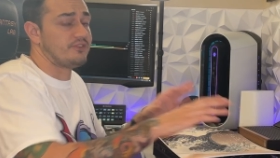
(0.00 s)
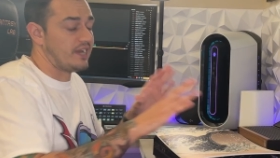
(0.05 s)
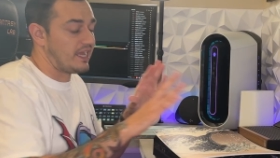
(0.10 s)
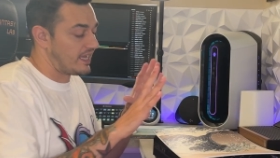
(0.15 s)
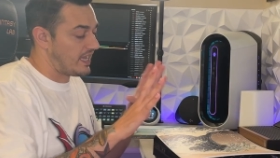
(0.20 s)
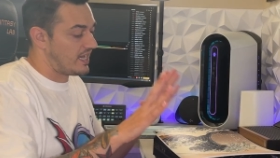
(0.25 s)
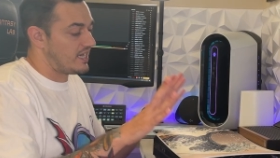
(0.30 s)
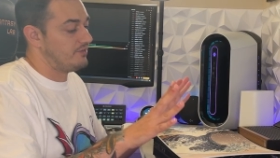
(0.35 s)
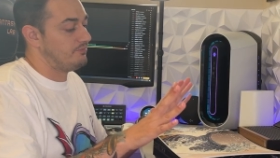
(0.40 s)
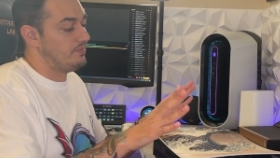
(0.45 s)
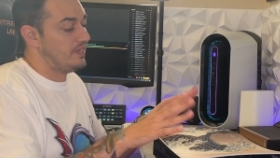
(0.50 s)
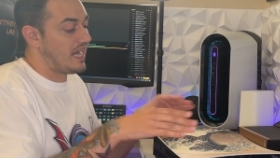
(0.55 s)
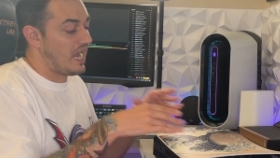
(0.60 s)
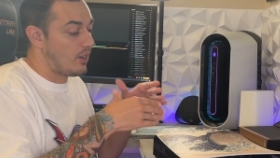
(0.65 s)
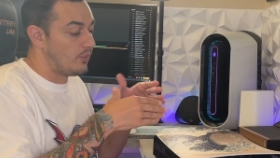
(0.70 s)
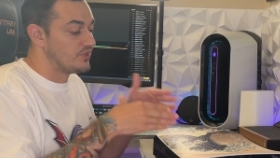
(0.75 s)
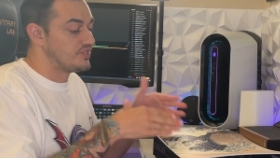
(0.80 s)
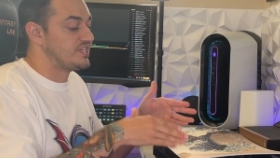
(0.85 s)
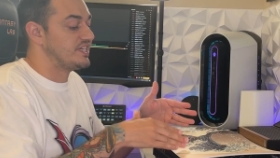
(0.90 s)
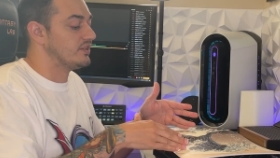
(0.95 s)
and I gotta admit I
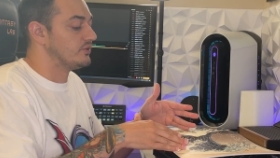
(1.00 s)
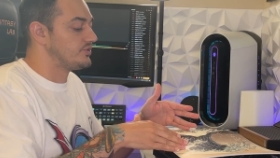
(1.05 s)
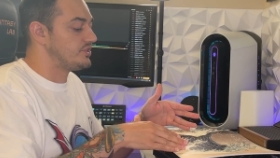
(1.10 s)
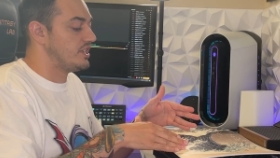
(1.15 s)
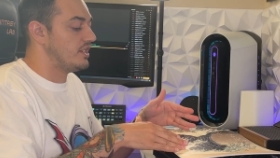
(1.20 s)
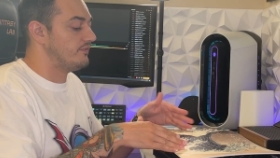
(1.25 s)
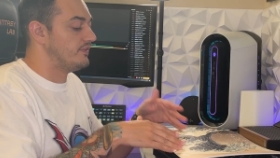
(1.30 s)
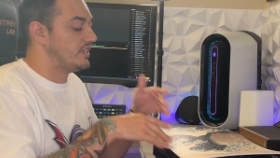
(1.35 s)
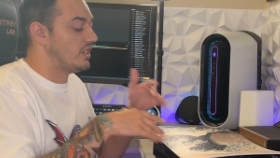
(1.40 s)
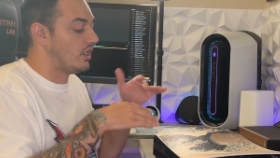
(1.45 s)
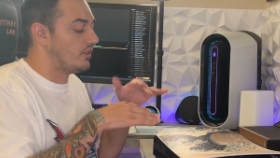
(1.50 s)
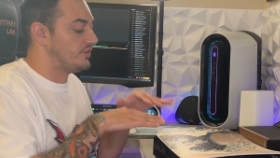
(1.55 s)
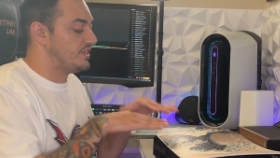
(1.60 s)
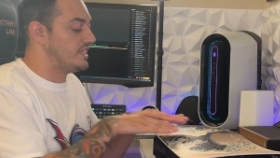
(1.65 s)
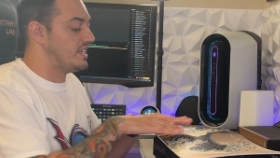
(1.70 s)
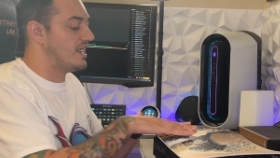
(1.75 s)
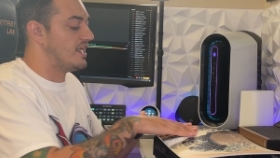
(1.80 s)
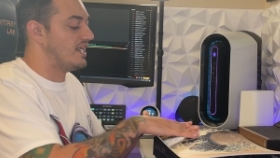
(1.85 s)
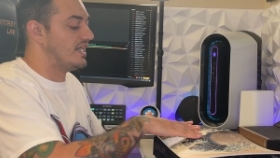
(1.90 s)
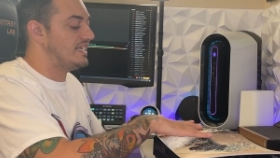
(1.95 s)
was guilty of it on
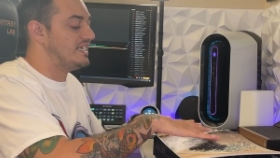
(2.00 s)
the uh,